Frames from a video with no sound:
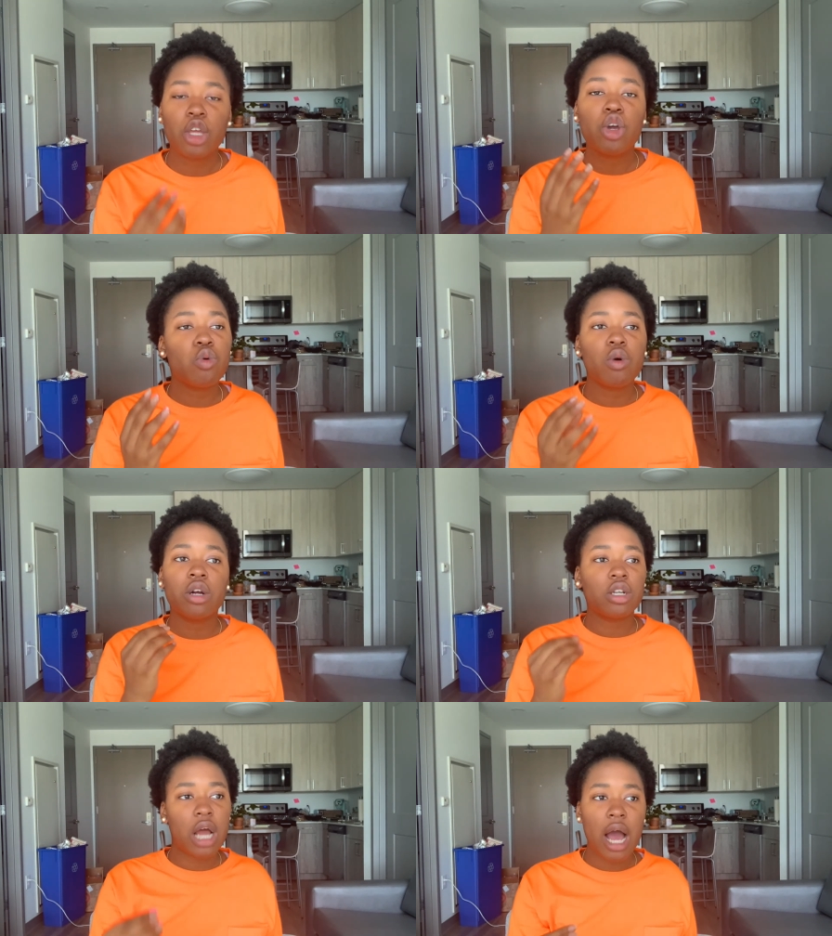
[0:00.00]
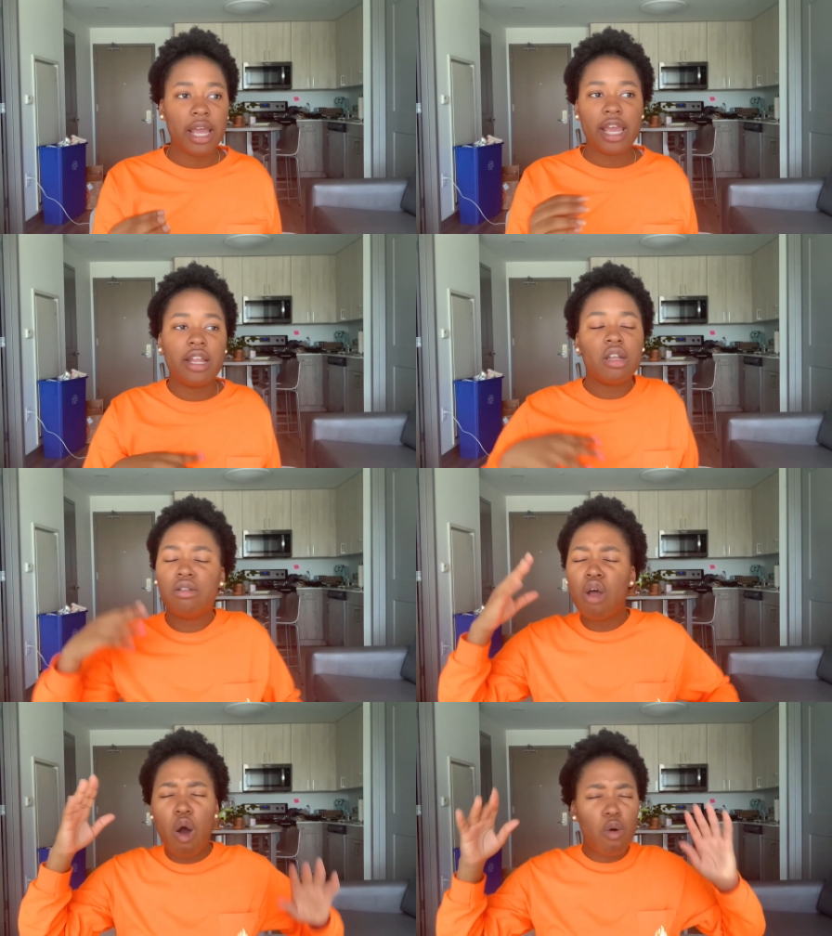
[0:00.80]
You were not in
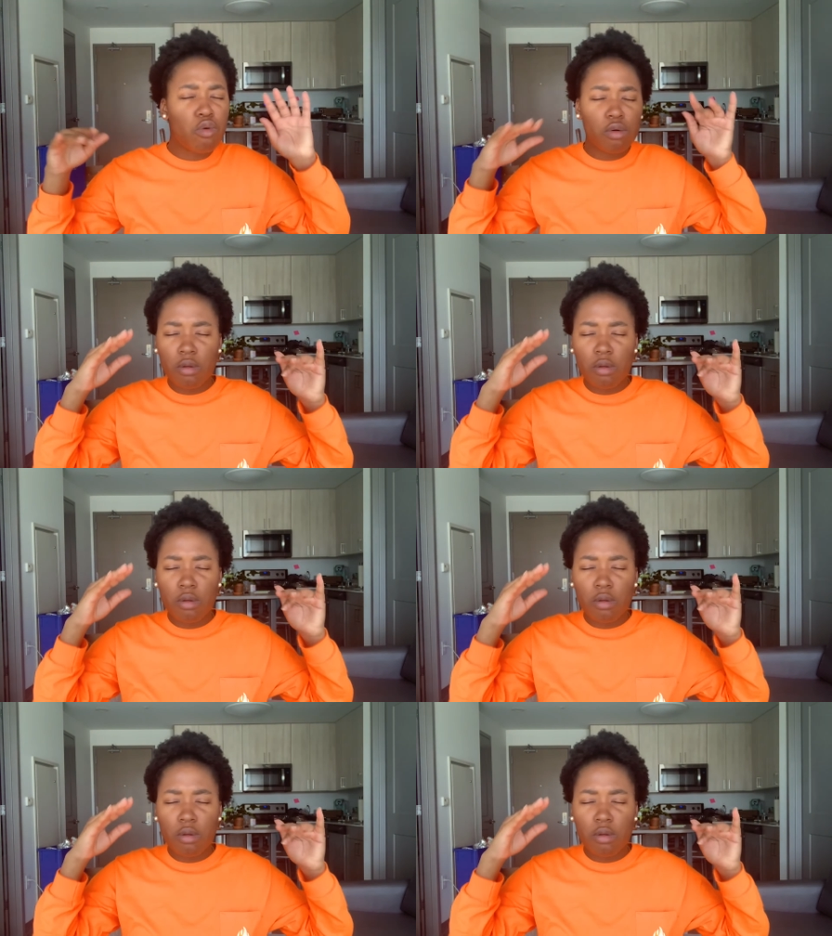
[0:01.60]
no